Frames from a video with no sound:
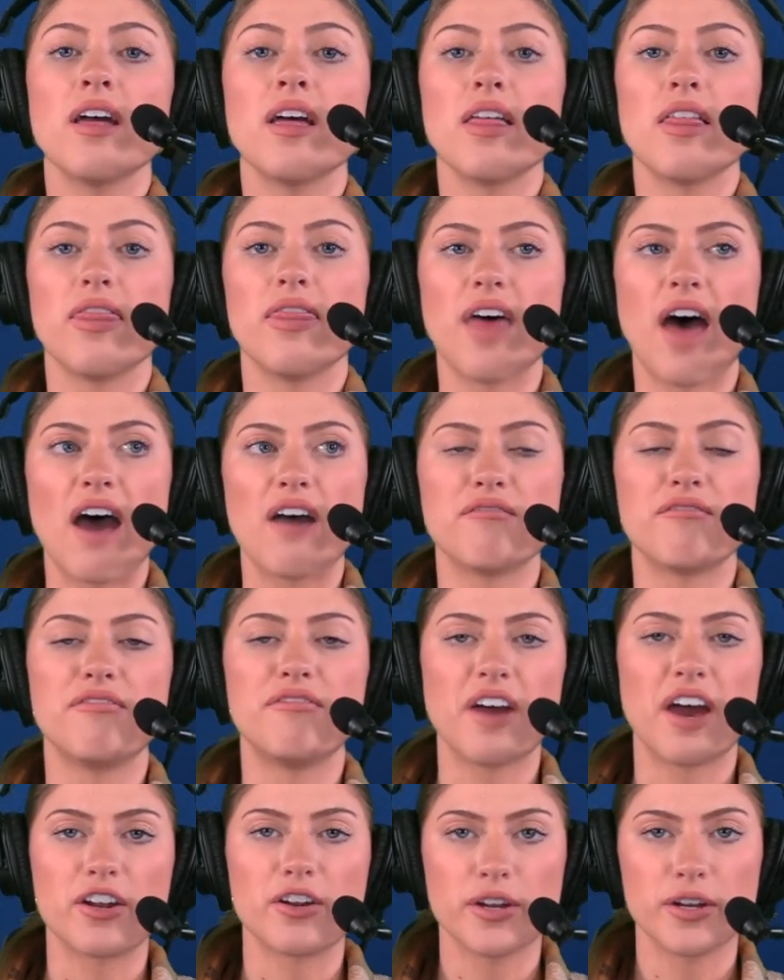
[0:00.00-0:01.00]
that
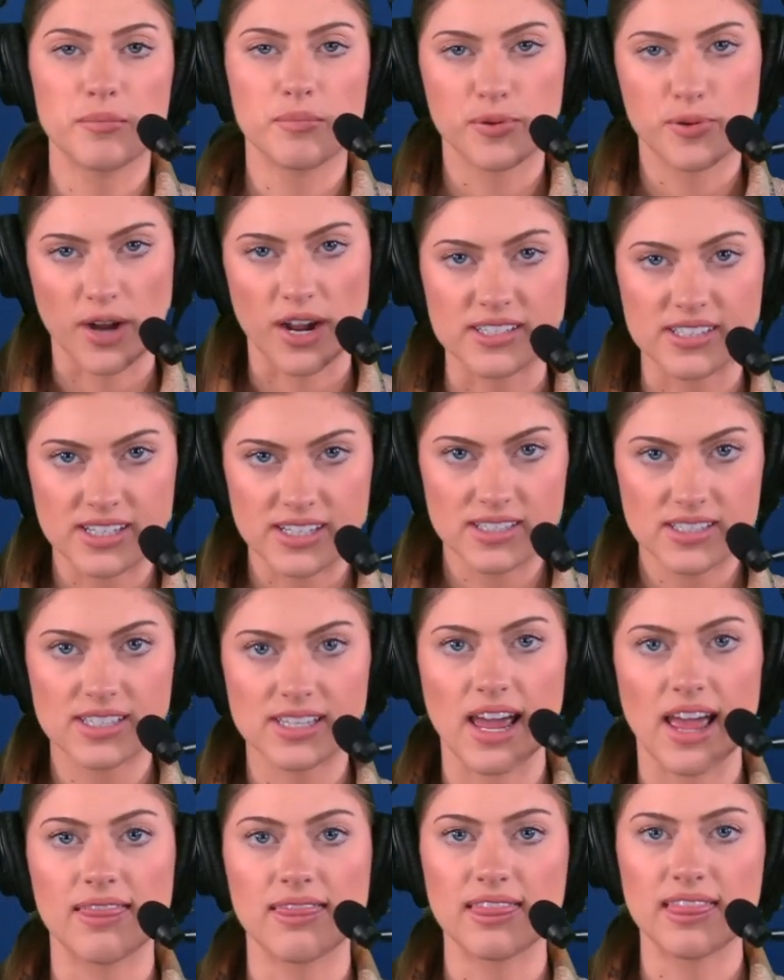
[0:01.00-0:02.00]
veteran presence
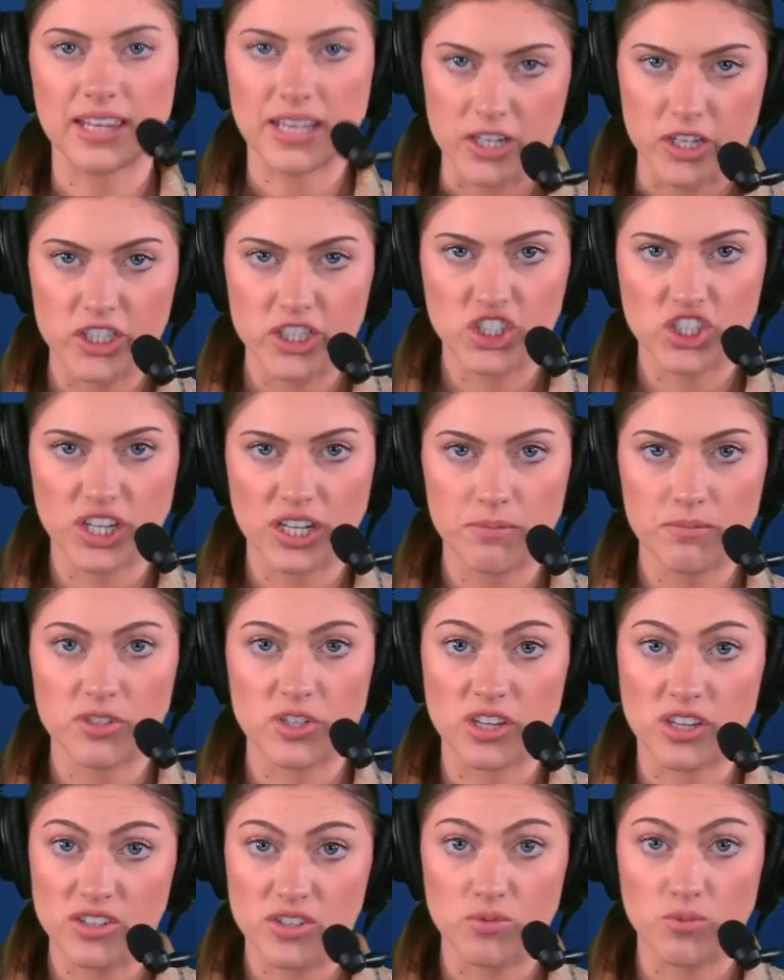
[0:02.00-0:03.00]
and leadership to
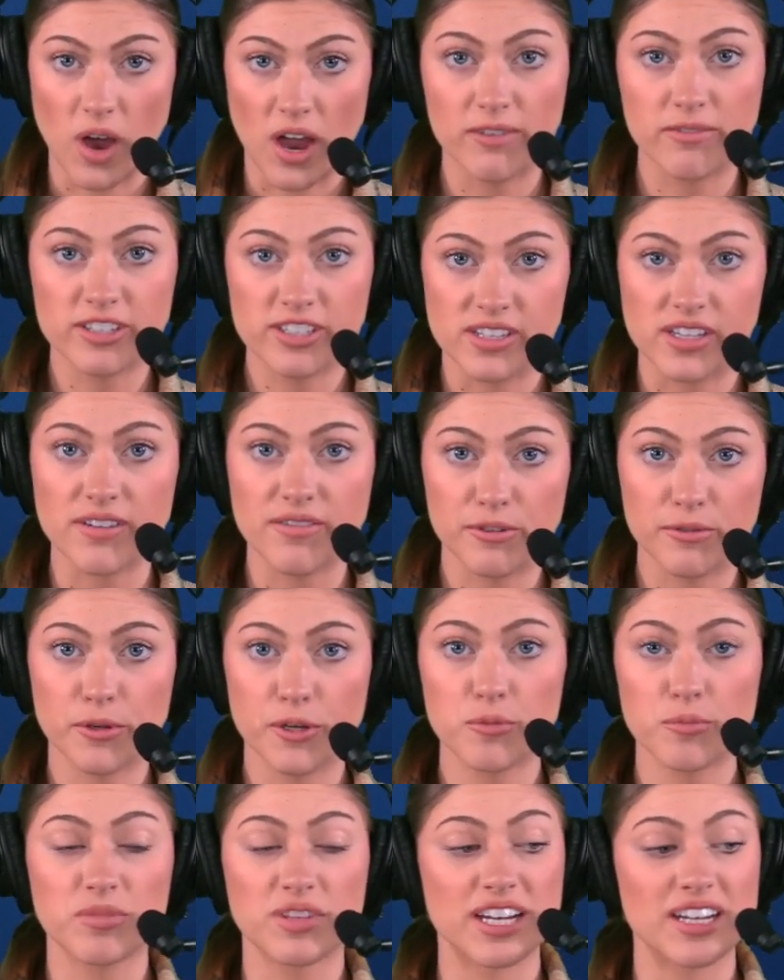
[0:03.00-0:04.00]
this wide receiver
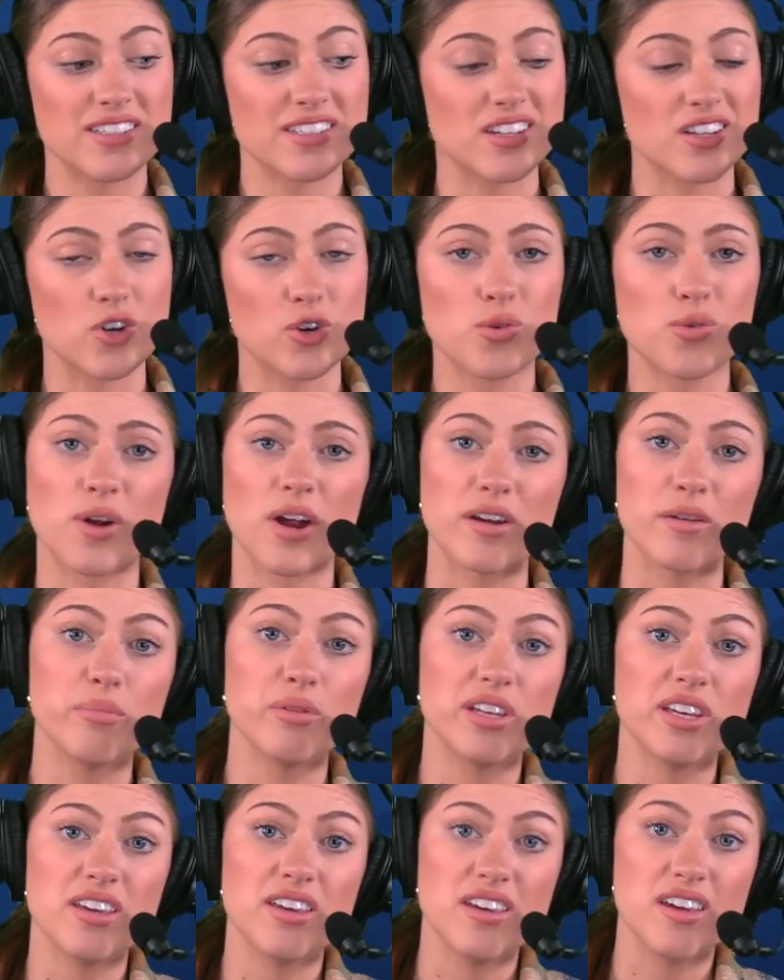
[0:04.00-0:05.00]
room that is
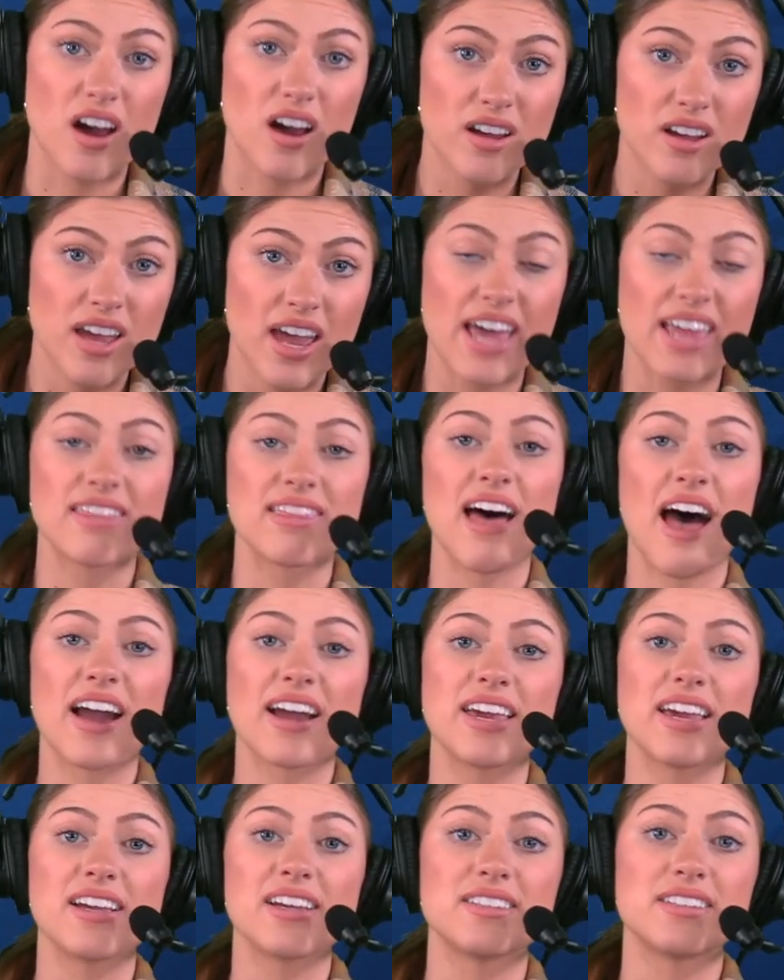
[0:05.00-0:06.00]
incredibly young and
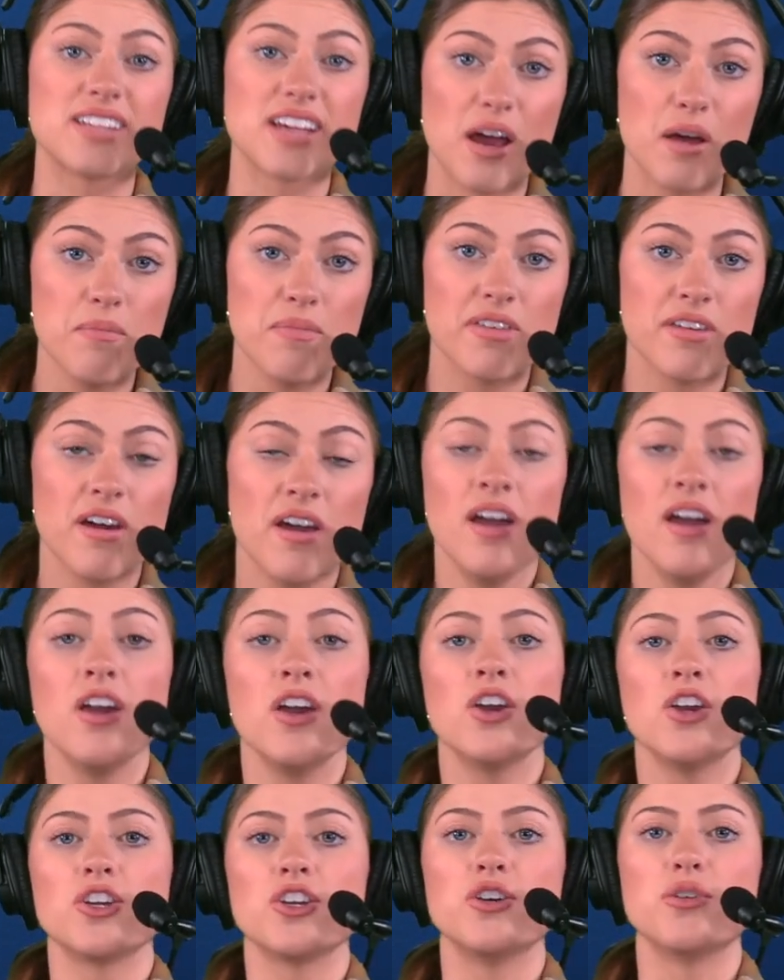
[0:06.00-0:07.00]
lacking in depth.
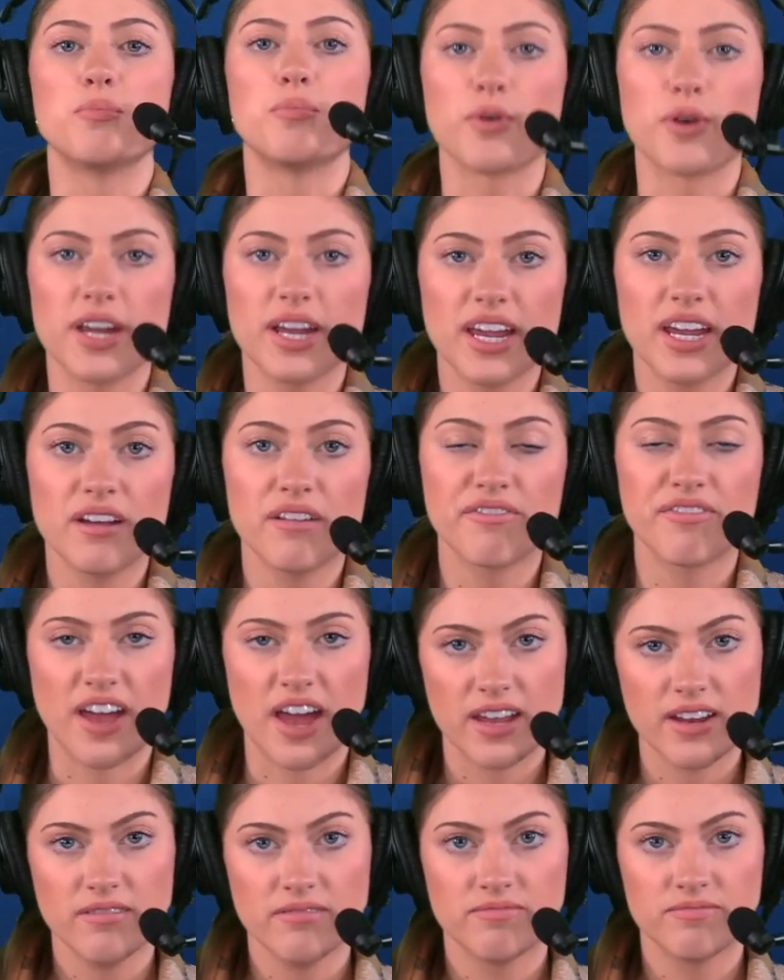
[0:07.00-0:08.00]
You bring in a
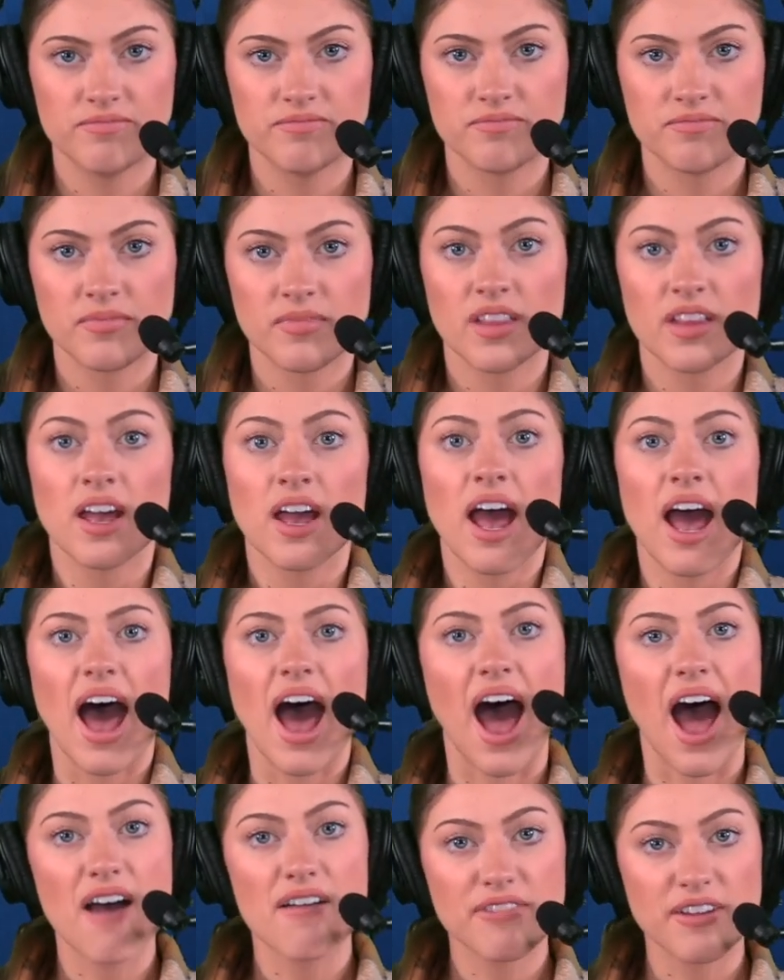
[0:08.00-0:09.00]
vet,
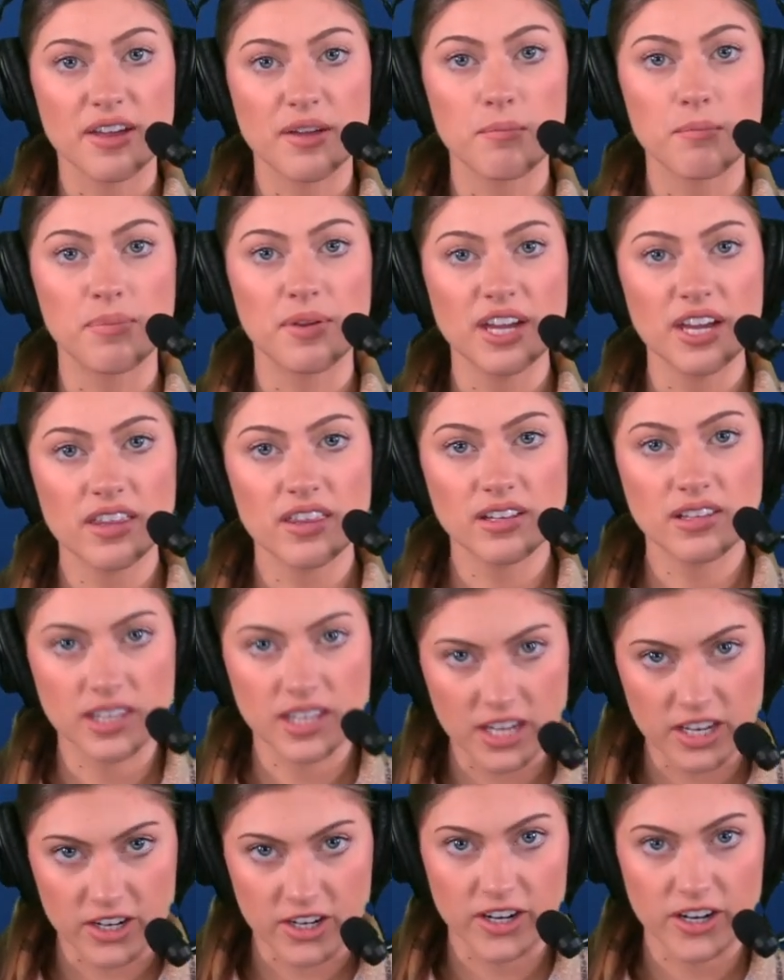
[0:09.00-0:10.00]
have him be the
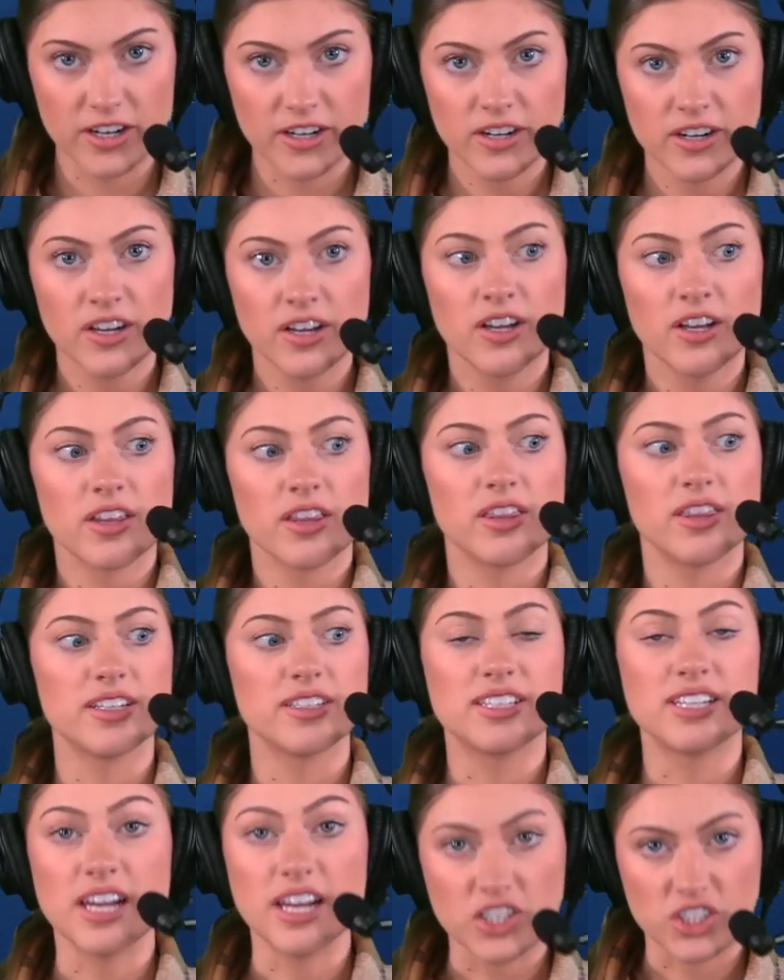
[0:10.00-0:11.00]
leader, the
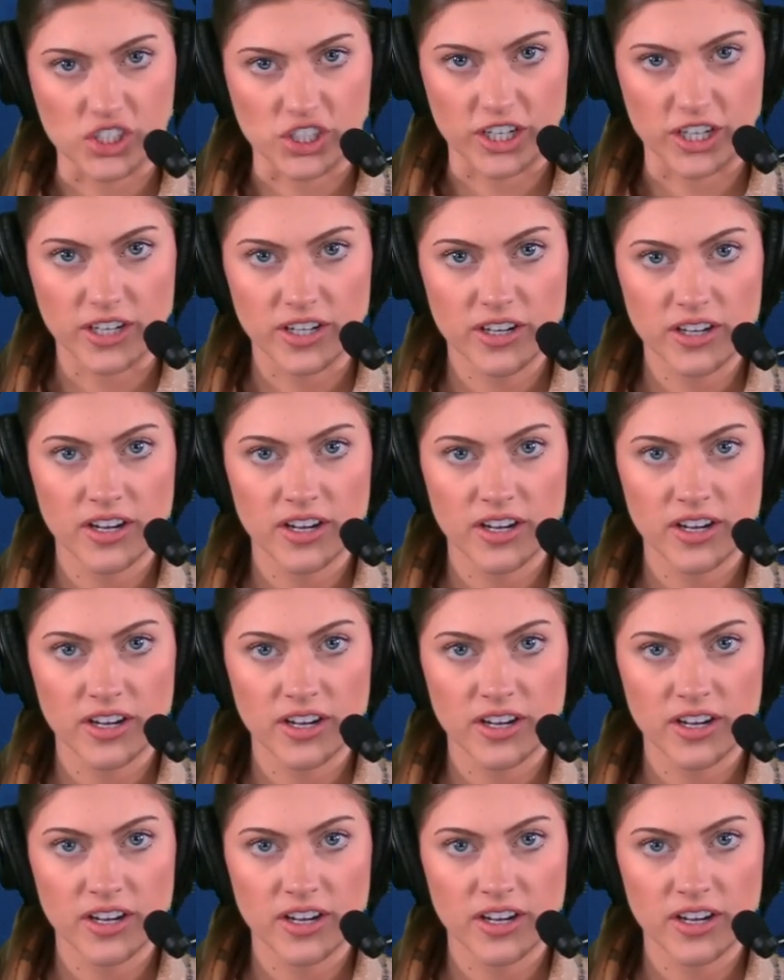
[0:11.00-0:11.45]
teacher,